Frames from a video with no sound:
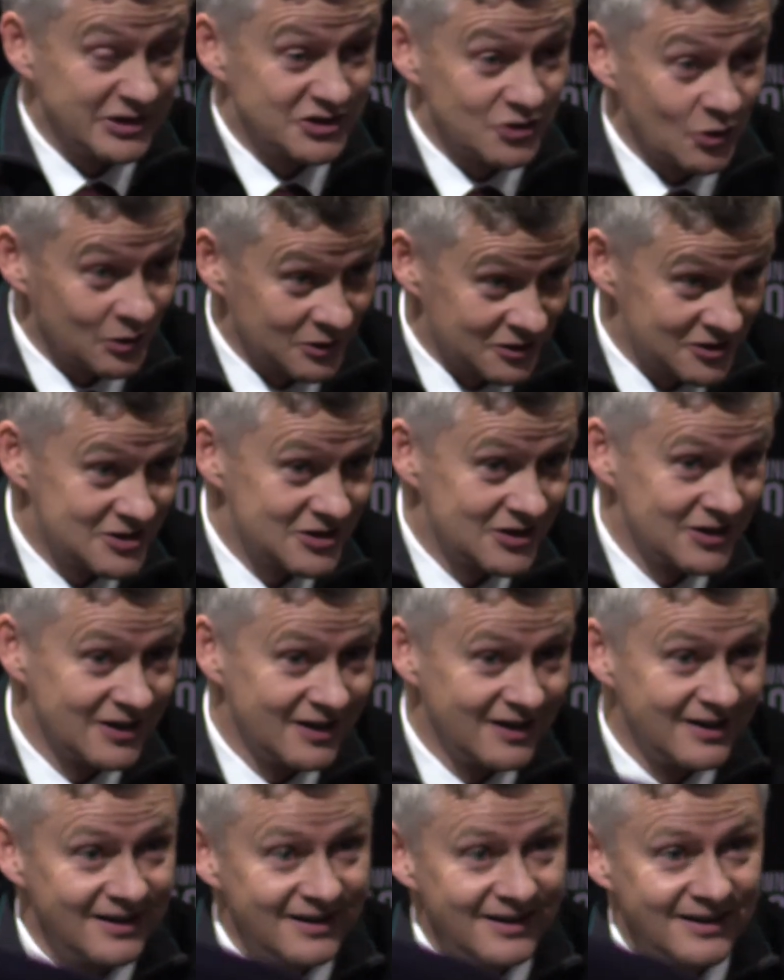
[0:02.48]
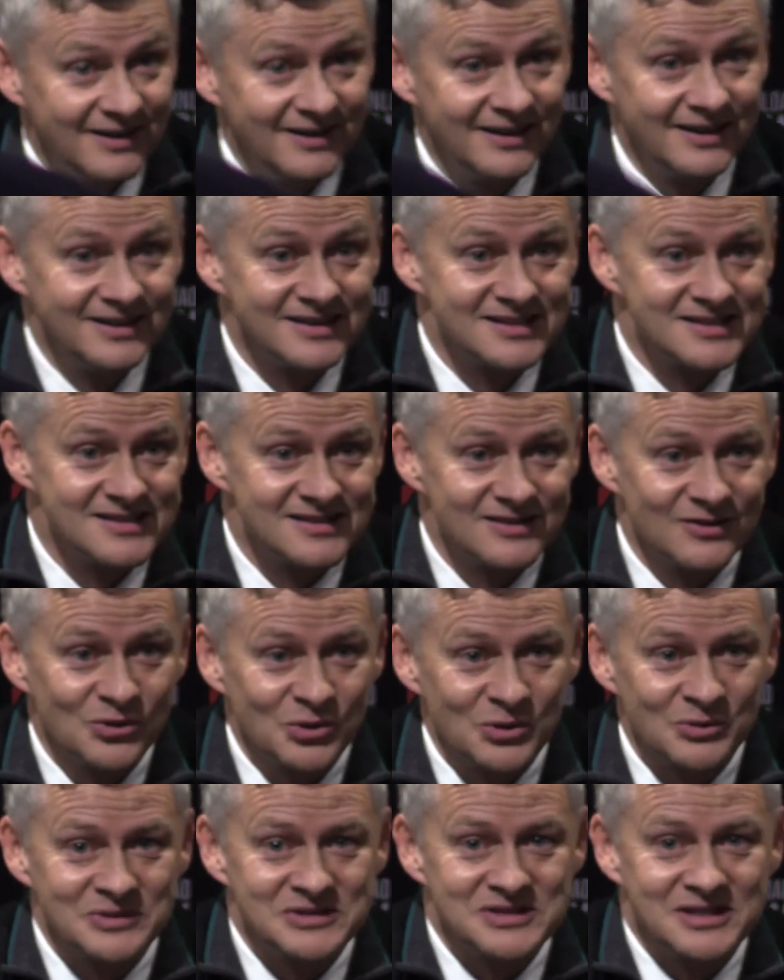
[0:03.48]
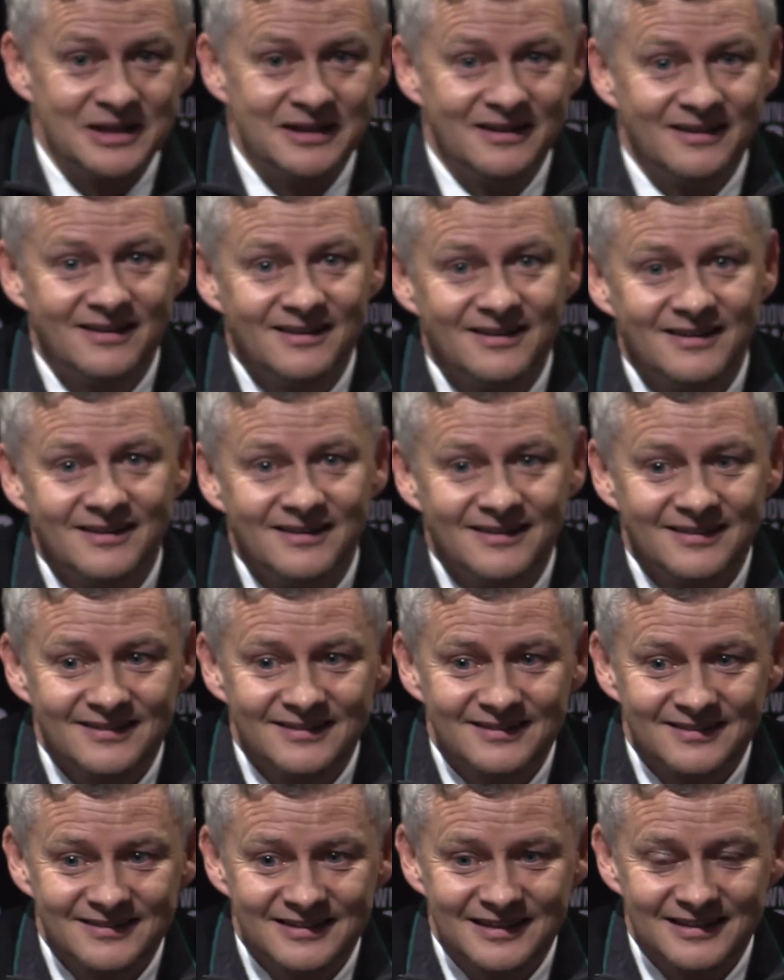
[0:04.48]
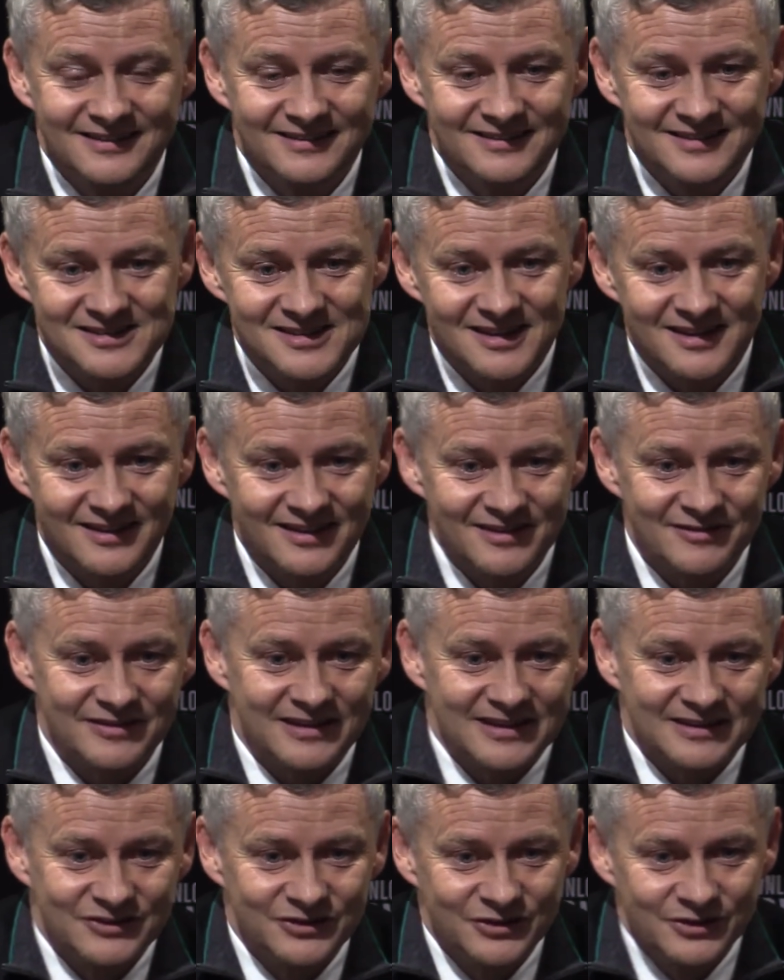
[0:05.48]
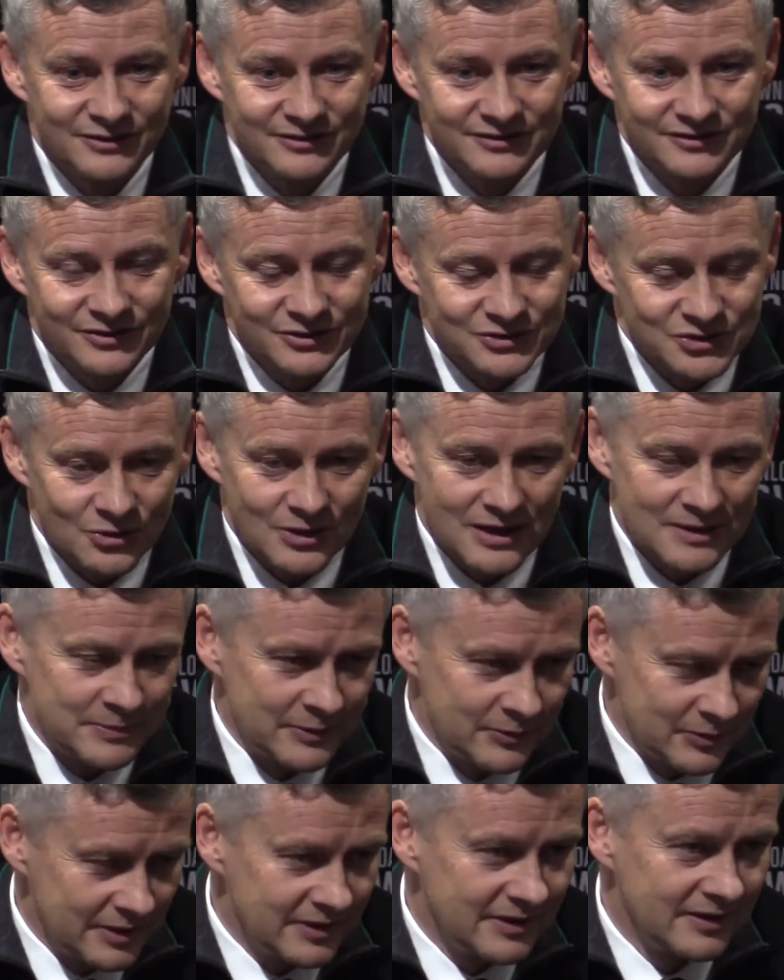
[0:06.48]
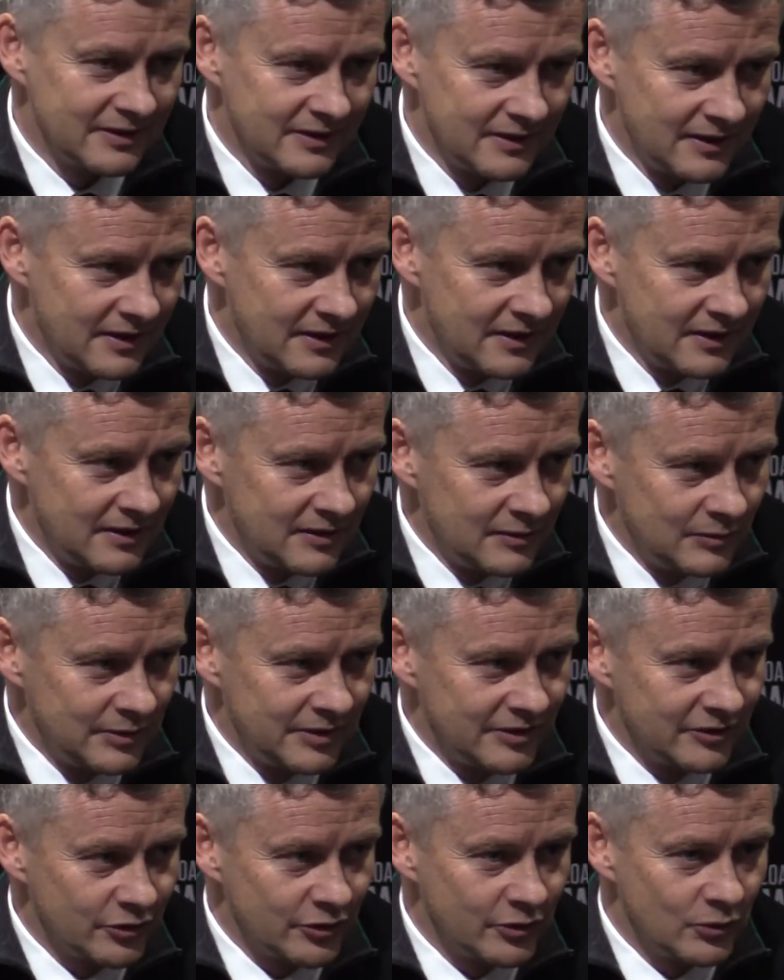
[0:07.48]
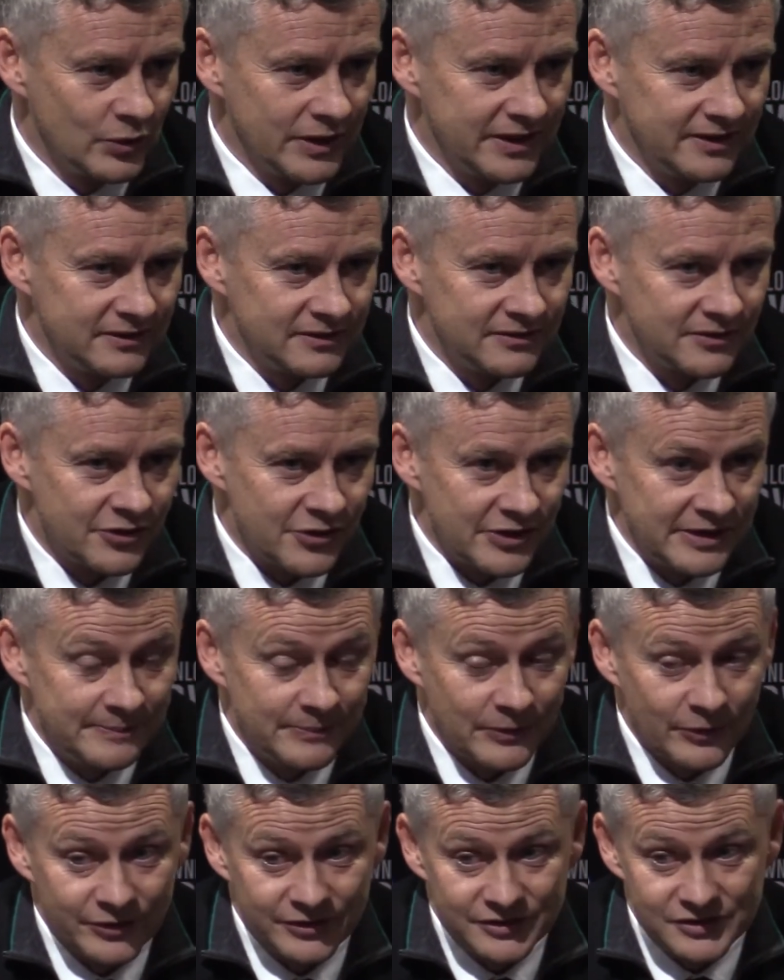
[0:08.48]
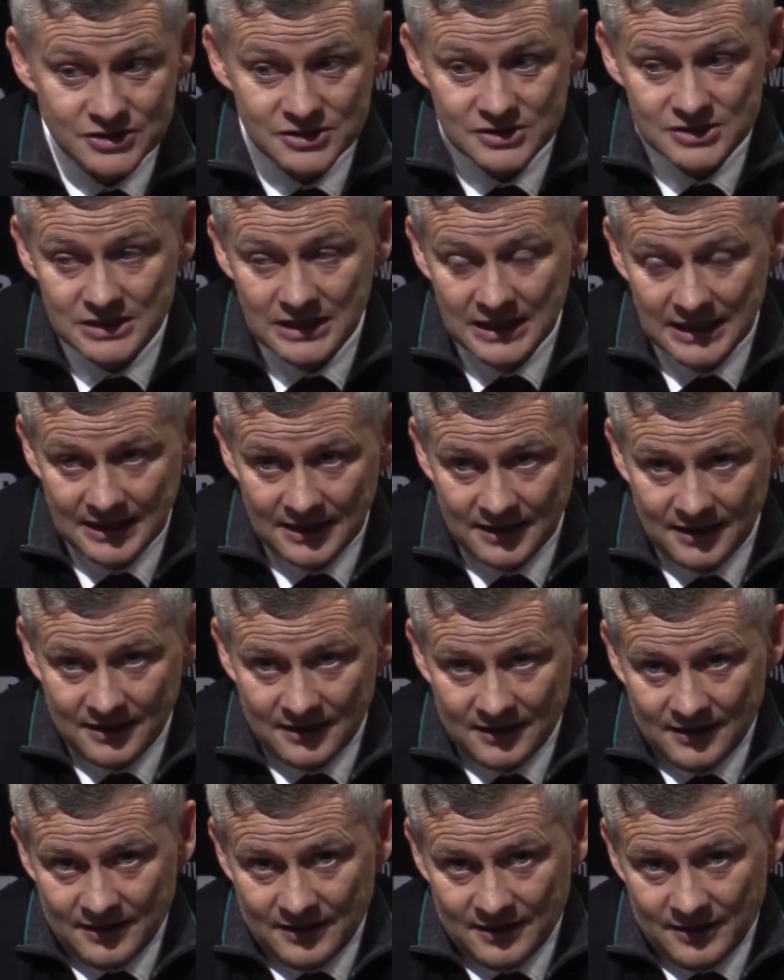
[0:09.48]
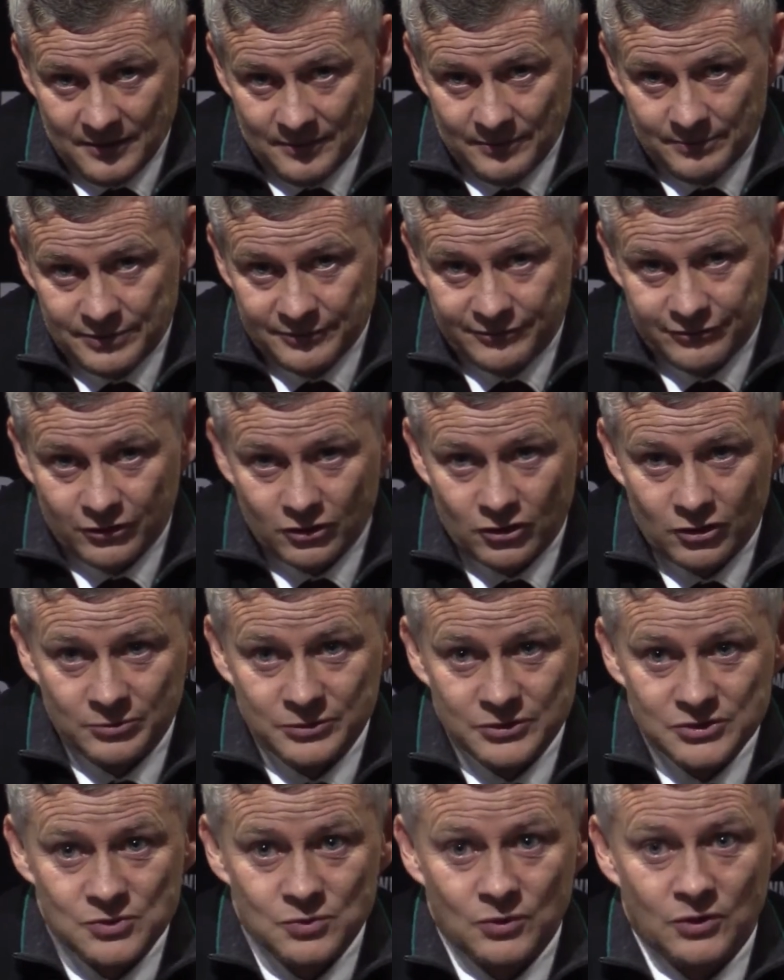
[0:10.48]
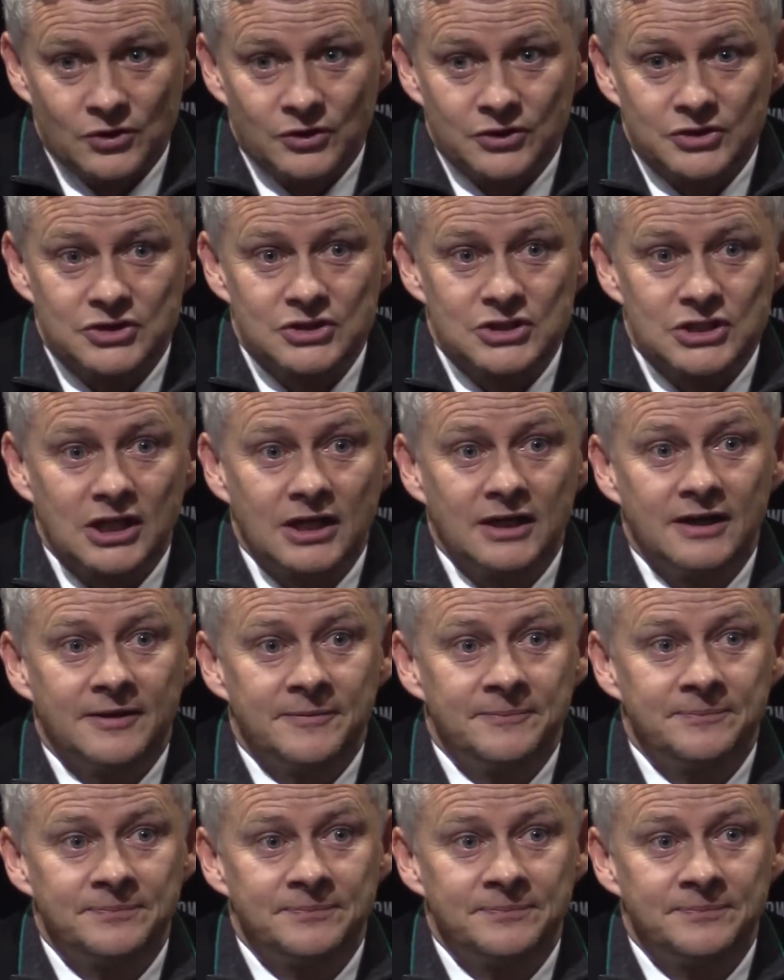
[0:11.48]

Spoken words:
result is always the deciding factor. You're so happy with another win, 3 points. Performance was